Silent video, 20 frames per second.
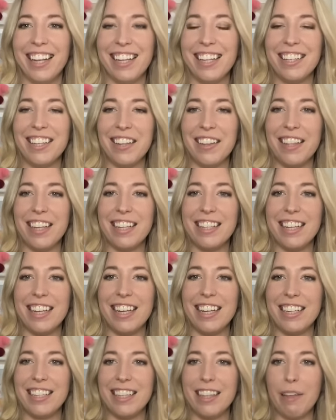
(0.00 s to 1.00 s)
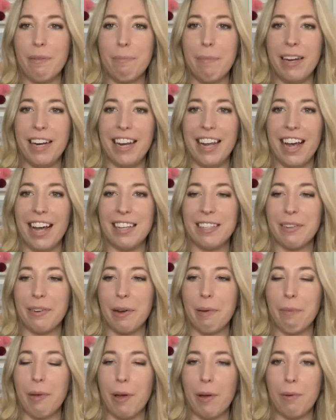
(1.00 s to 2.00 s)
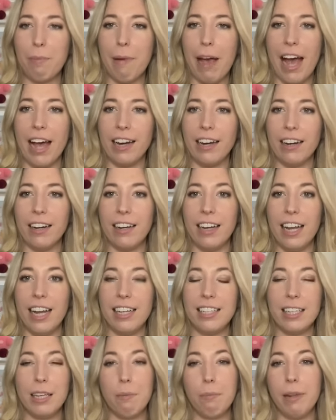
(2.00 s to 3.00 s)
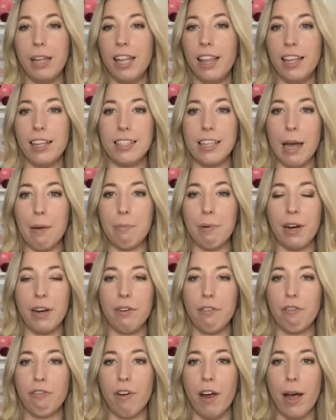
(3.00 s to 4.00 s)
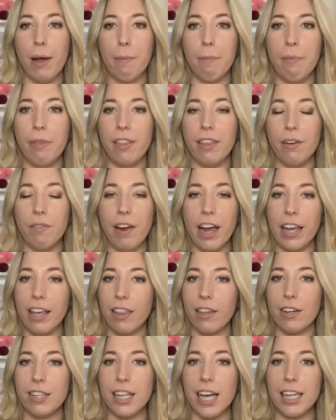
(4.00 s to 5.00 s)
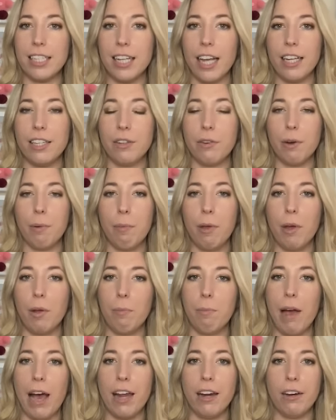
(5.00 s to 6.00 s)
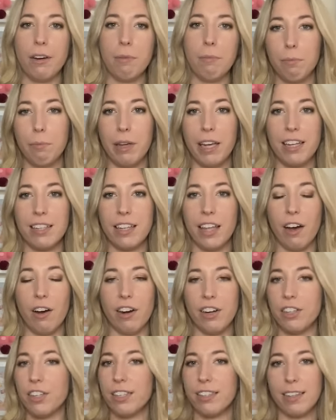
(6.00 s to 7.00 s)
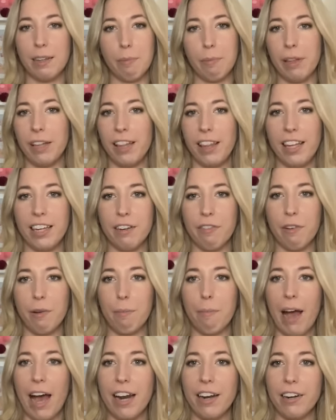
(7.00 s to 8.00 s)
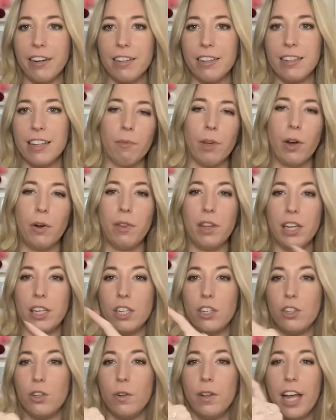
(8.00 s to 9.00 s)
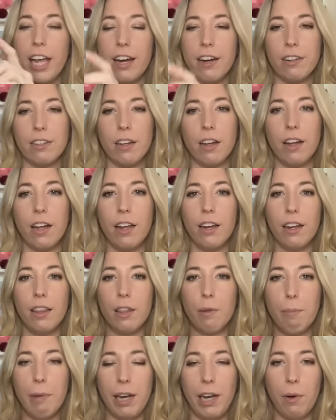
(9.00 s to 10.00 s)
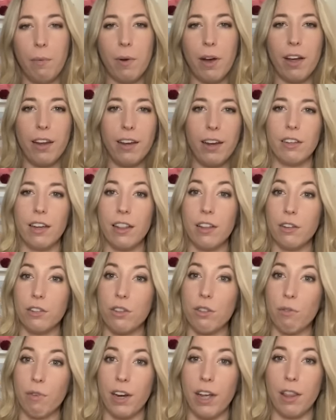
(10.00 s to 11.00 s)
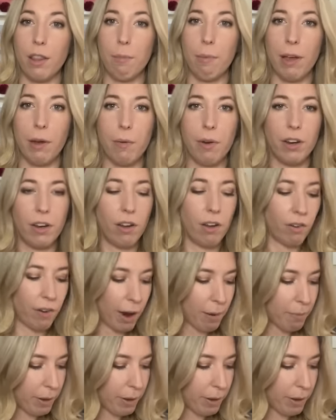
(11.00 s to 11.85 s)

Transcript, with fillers: So this is the mini ice cream cone pattern. It's completely separate from the regular size ice cream cone pattern because they are just completely different patterns. I only did two layers on the mini one and there's three on the big one. I'll grab